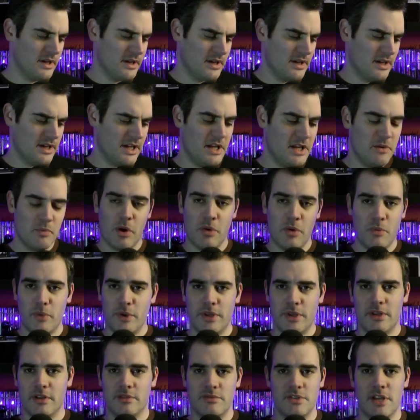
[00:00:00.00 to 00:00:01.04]
He won't
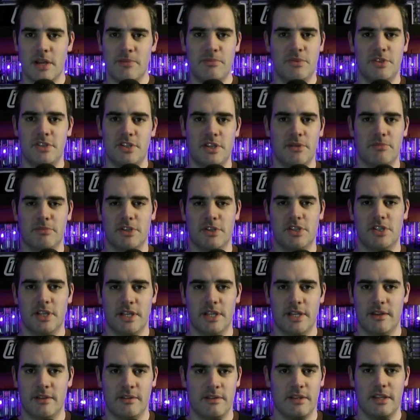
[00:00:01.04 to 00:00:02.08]
win the championship this
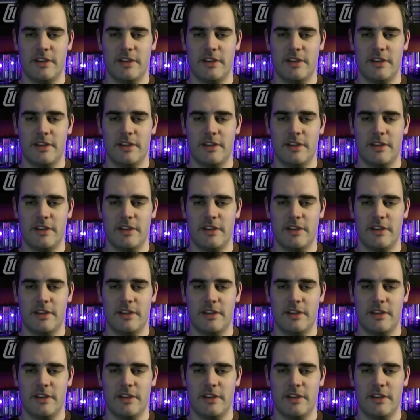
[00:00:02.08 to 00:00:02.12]
year